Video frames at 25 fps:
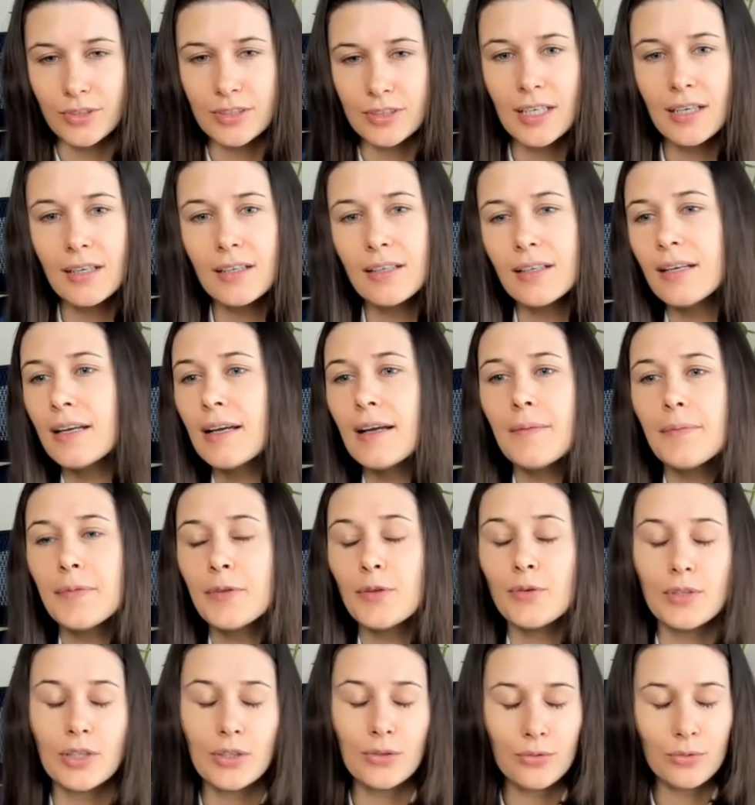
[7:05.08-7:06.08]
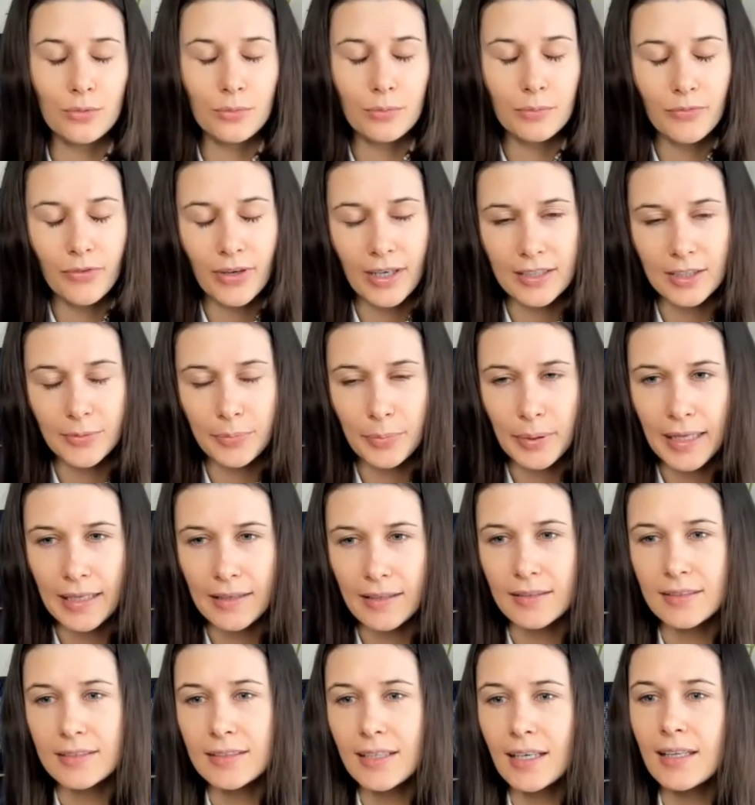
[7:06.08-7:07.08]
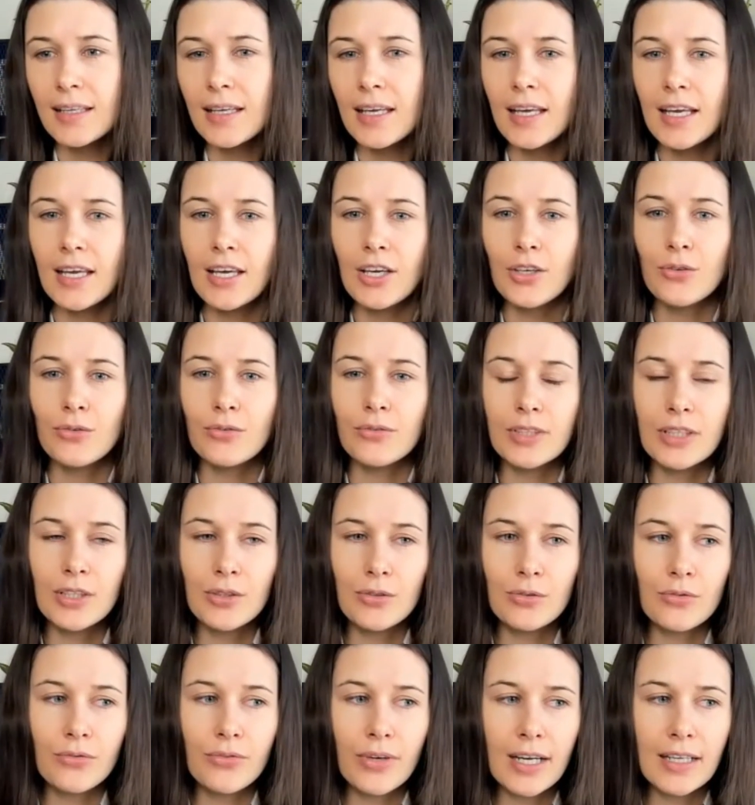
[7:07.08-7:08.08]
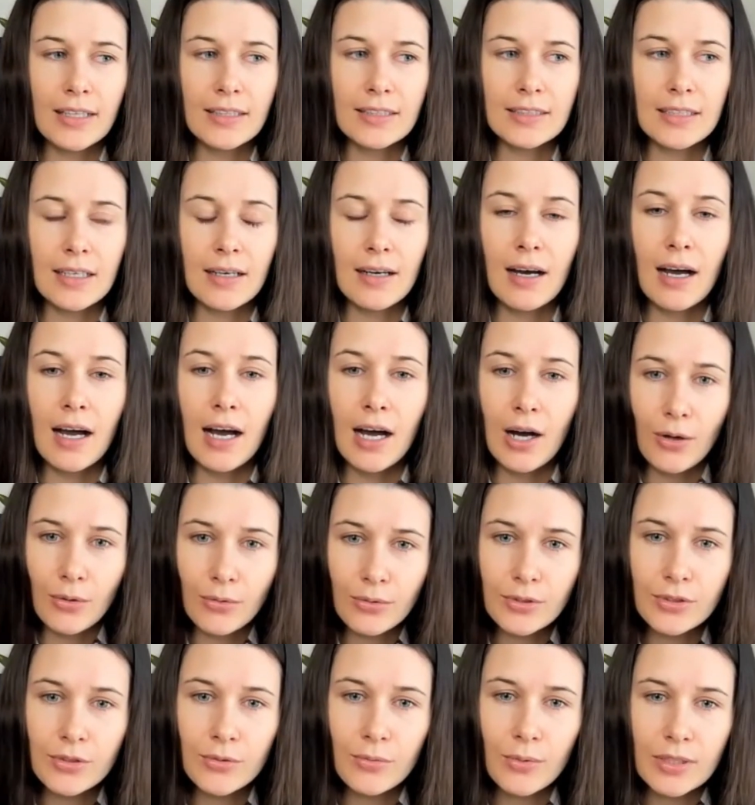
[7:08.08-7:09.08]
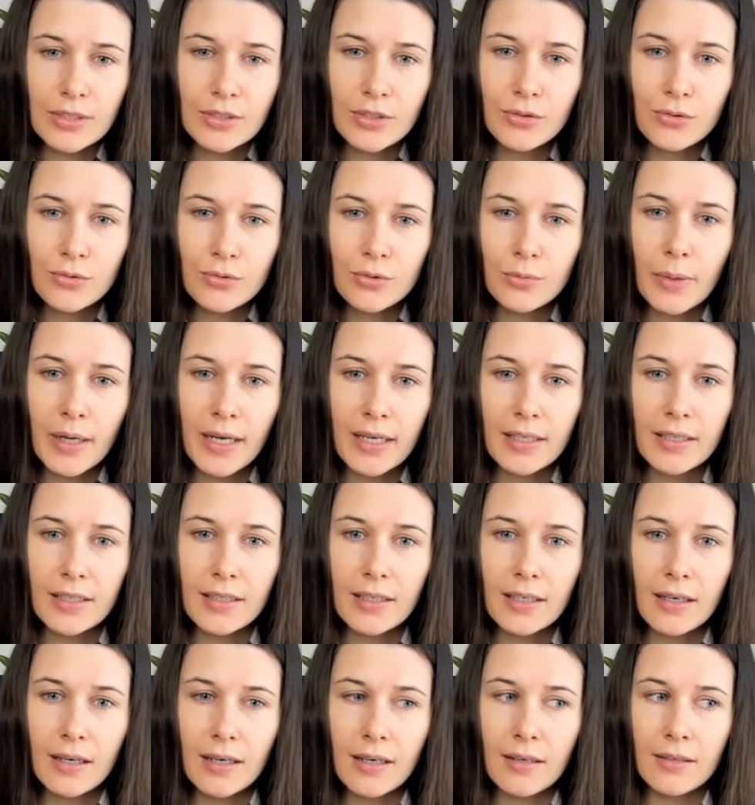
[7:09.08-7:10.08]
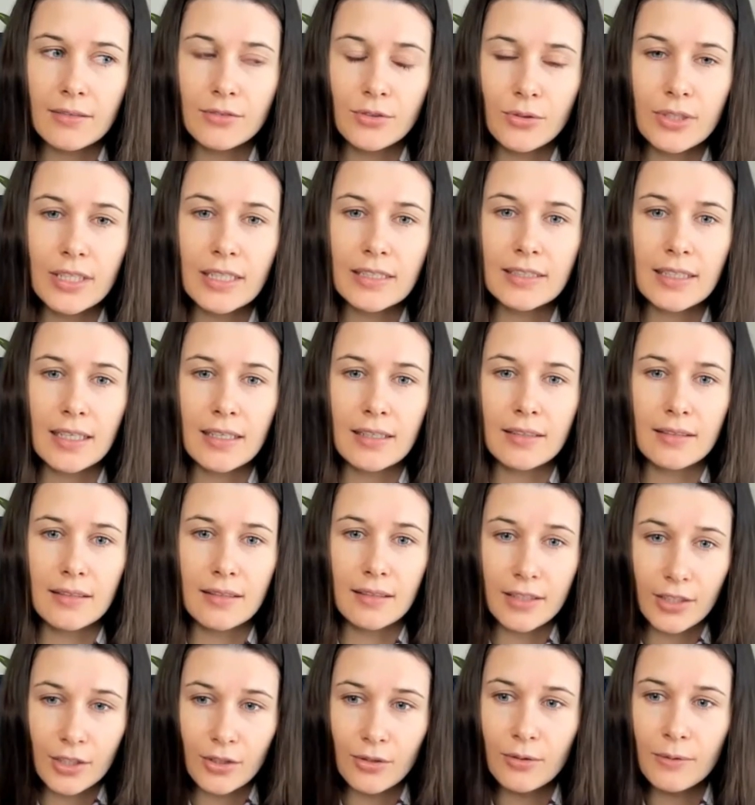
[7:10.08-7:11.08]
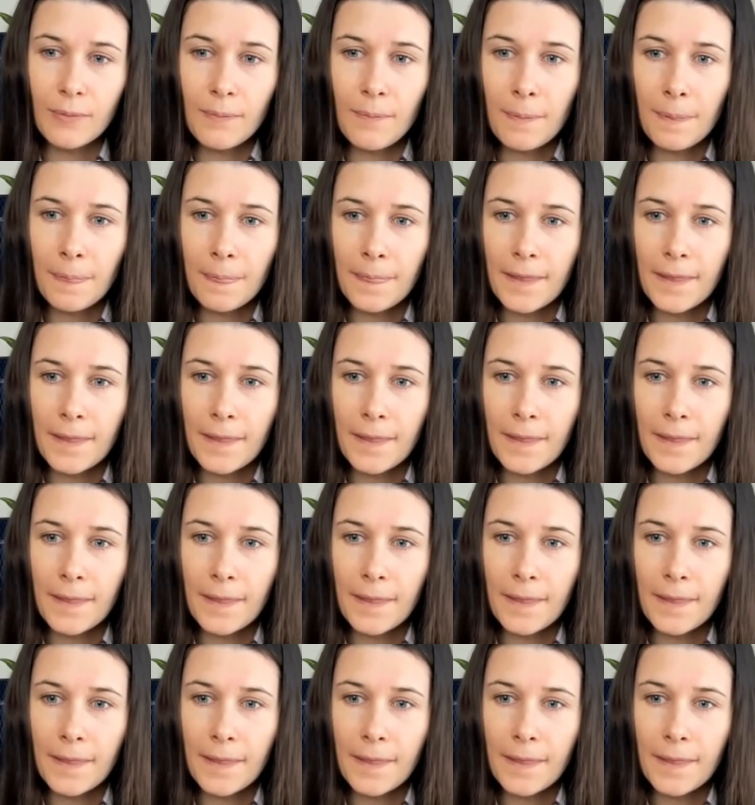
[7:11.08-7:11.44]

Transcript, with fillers: of the sun, you need to find the planet sun, you'll need to find the house, what's ruled by uh, zodiac sign Leo.